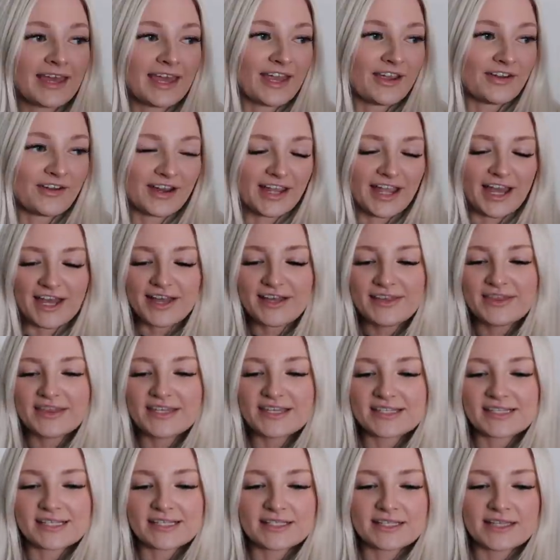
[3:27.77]
area.
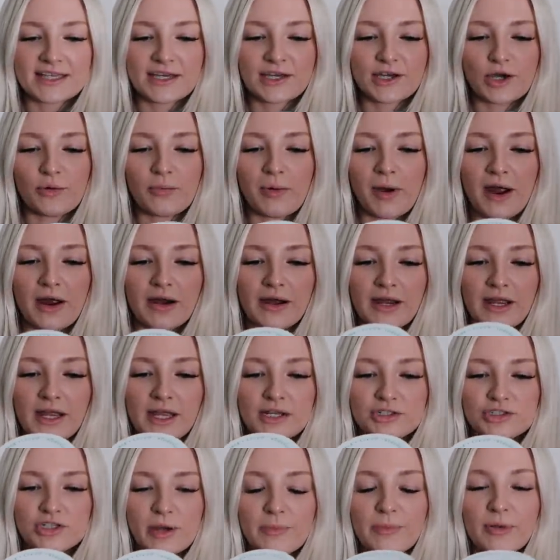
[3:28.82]
This is the
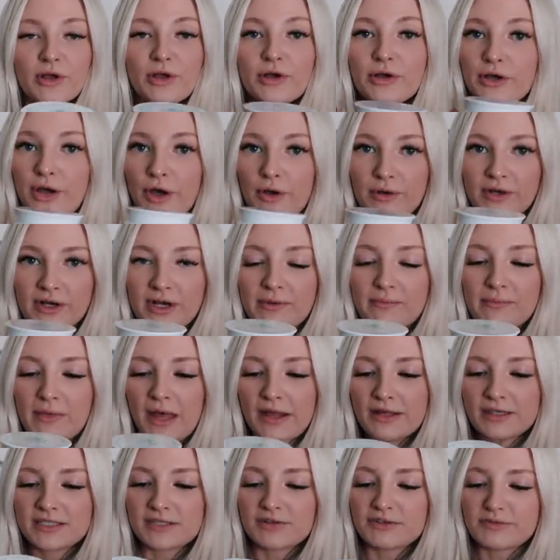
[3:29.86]
Kopari Tropical Coconut
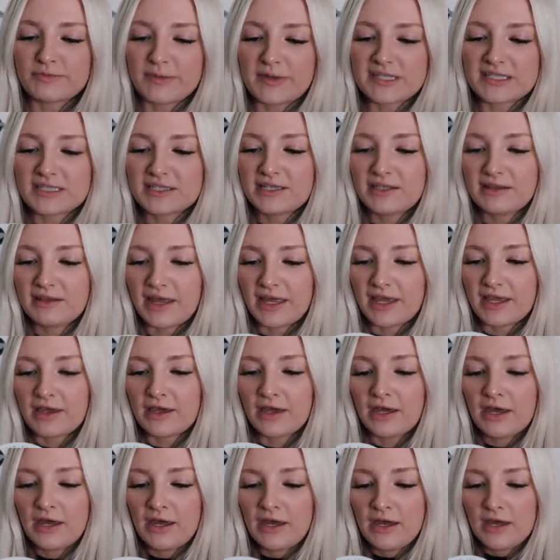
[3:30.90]
Melt, so it's basically
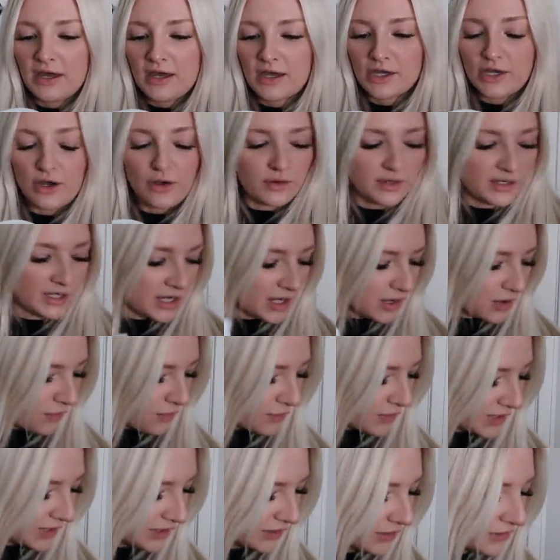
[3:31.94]
like coconut
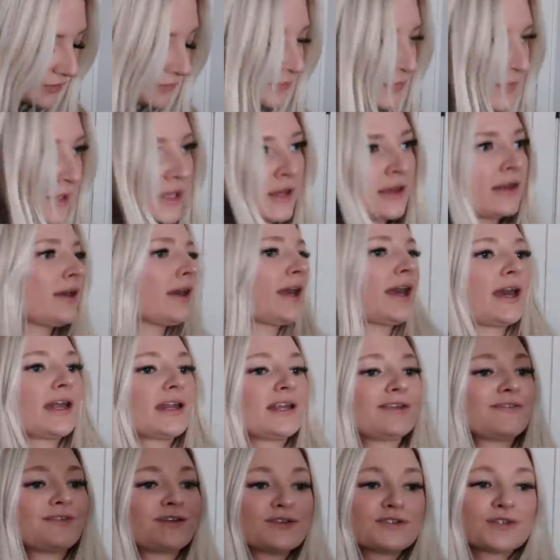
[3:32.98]
oil.
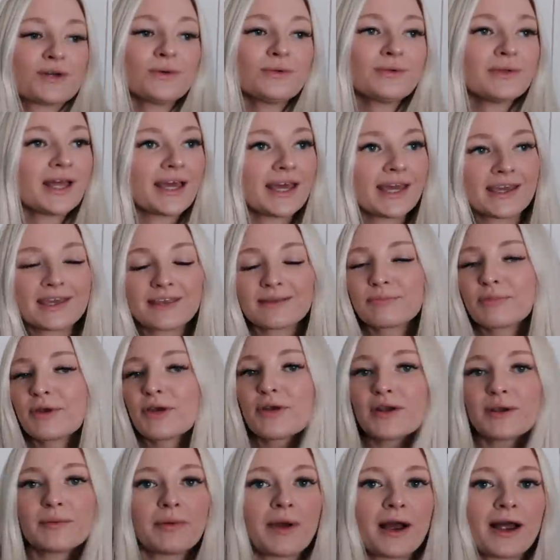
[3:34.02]
And if you don't like
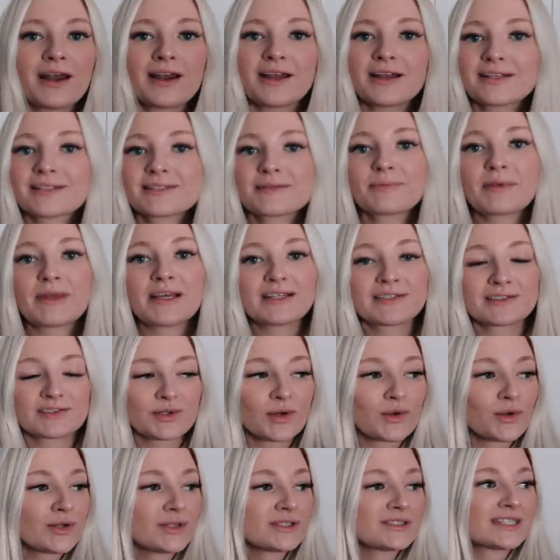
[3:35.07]
beauty products being
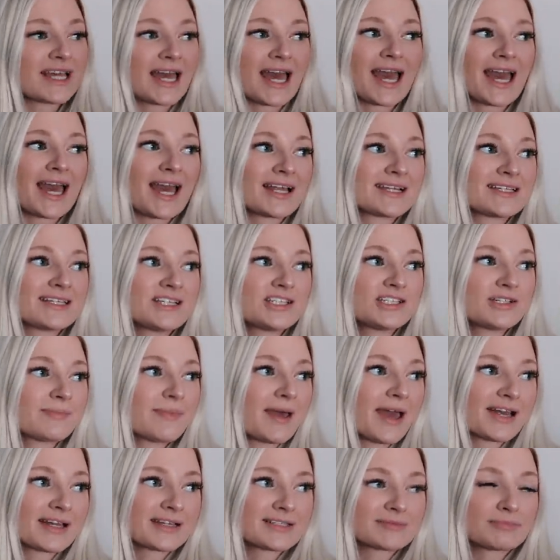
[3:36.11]
sold at TJ
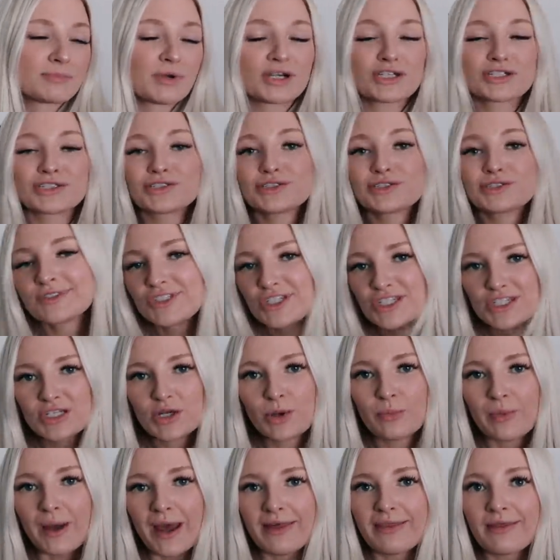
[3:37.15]
Maxx, Marshall, just
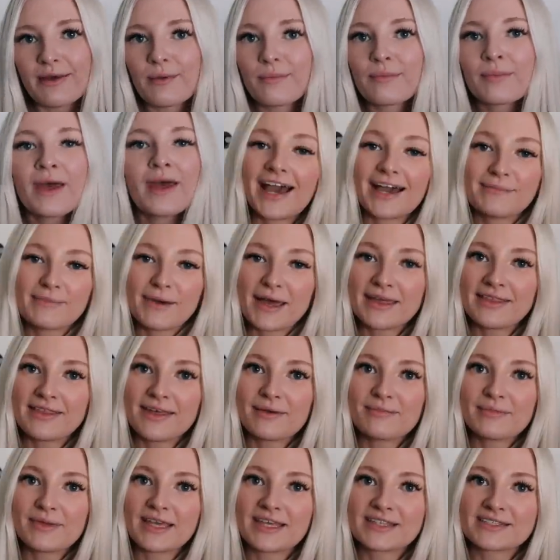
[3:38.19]
don't buy them. I buy
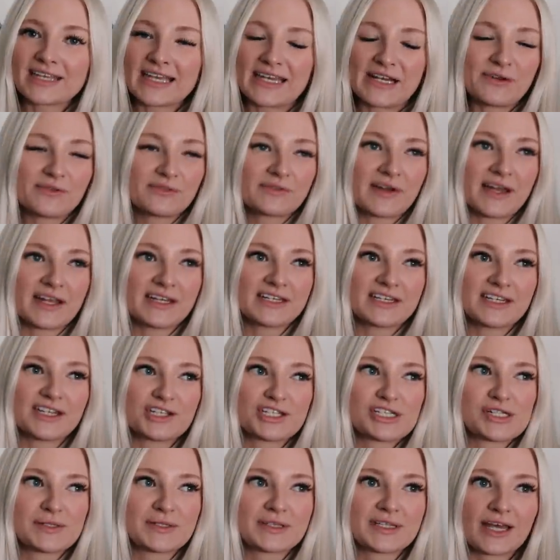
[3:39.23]
them because I don't find an
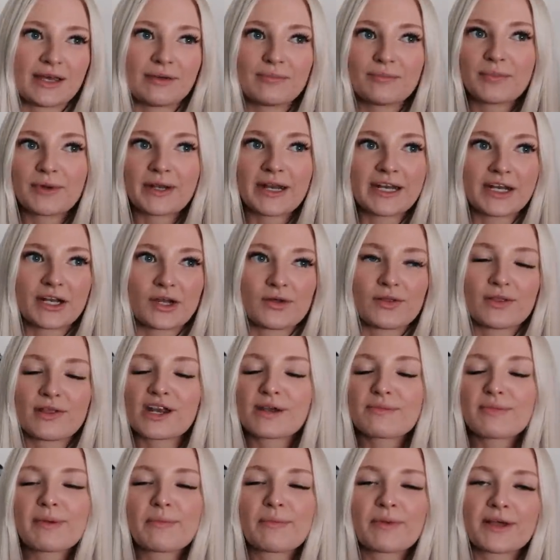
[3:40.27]
issue with them, but I know a
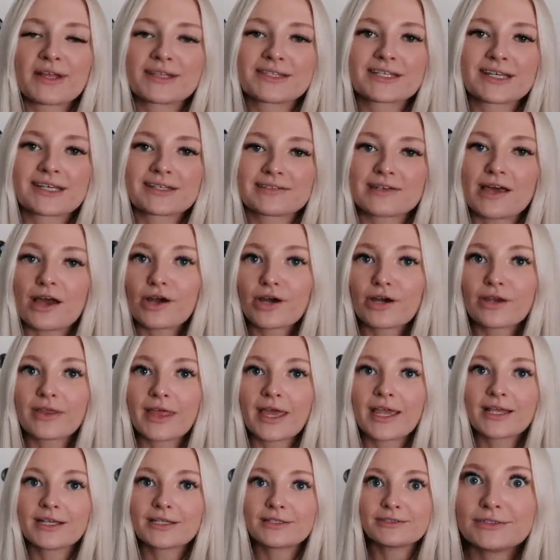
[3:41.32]
lot of people on TikTok are
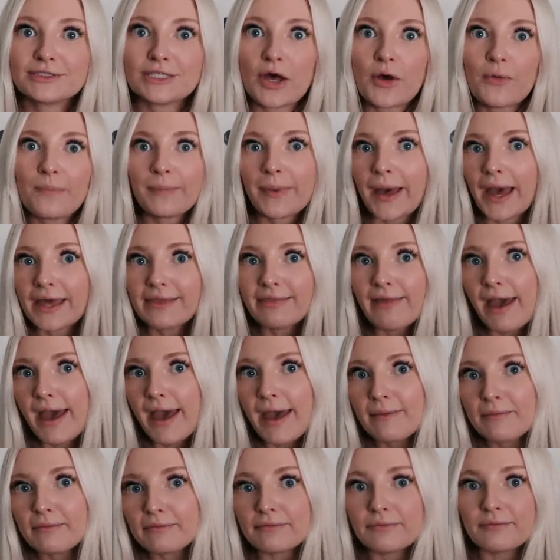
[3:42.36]
like, don't buy
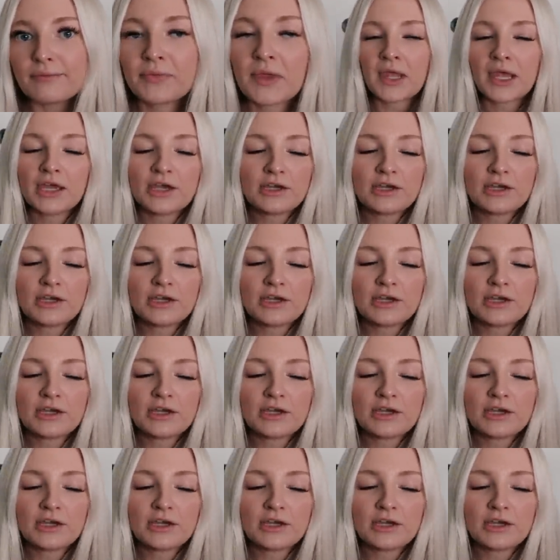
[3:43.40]
them